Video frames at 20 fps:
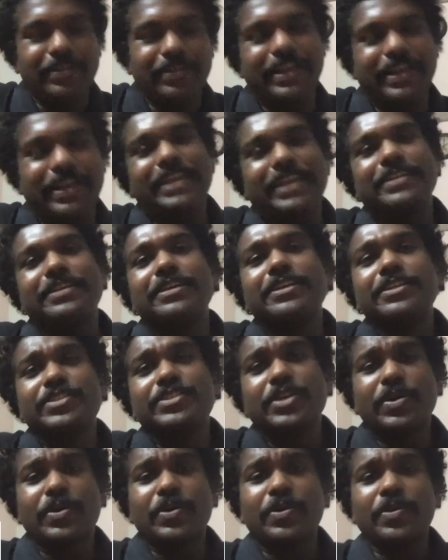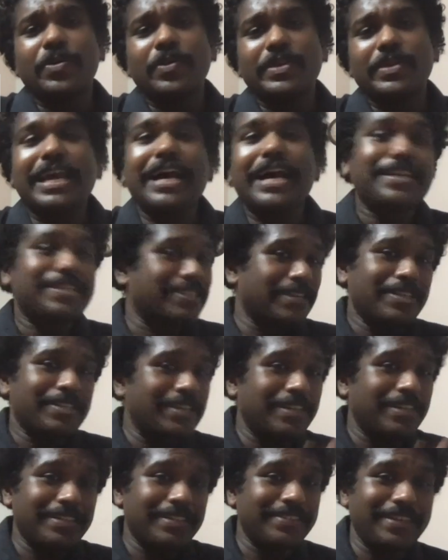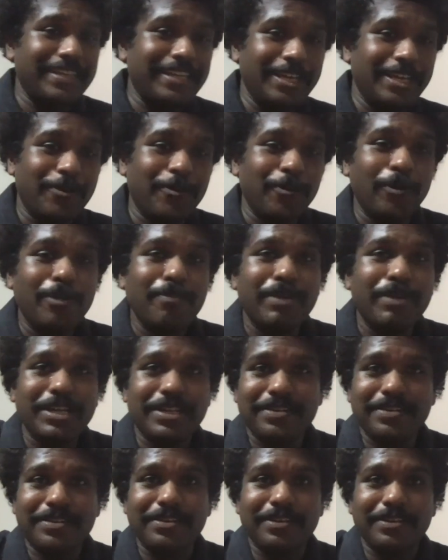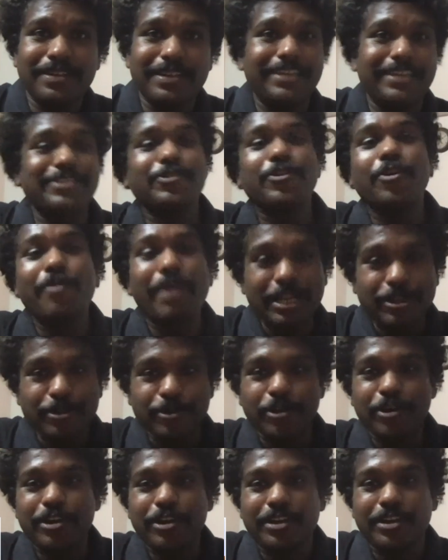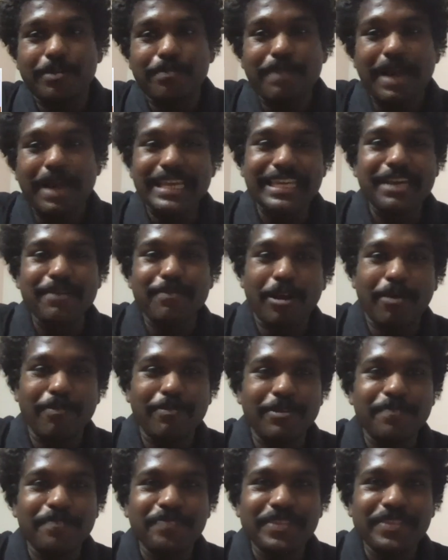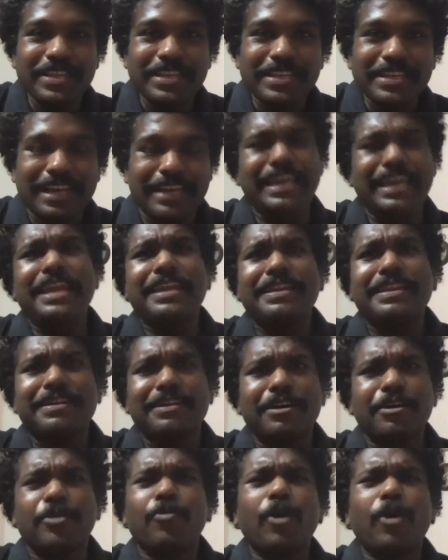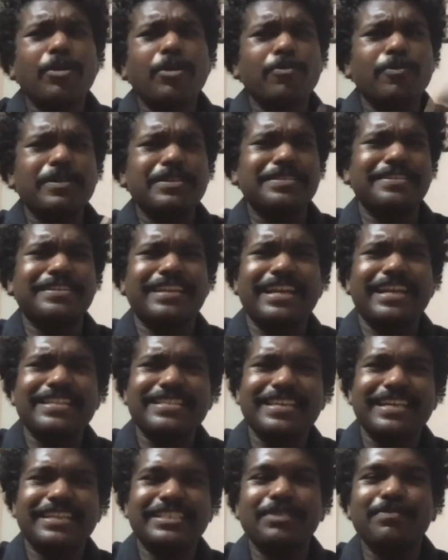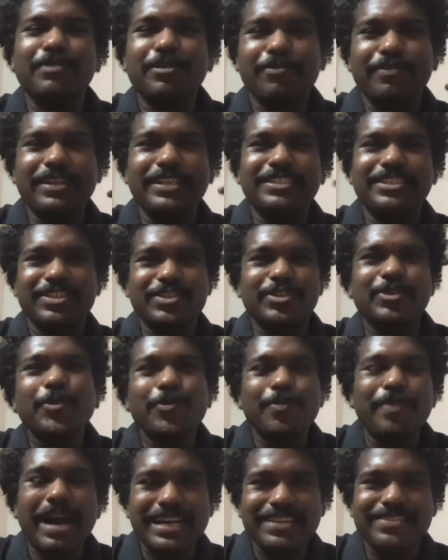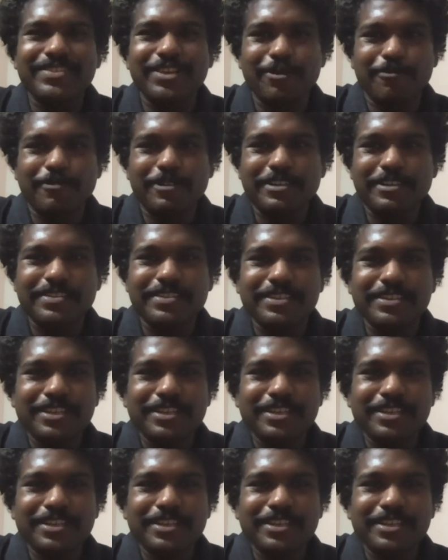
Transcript: Great. So yeah, it, it, it is really cool, but uh, let's go back to our uh, banking problem. Again, uh, what was the transaction between just two bank servers?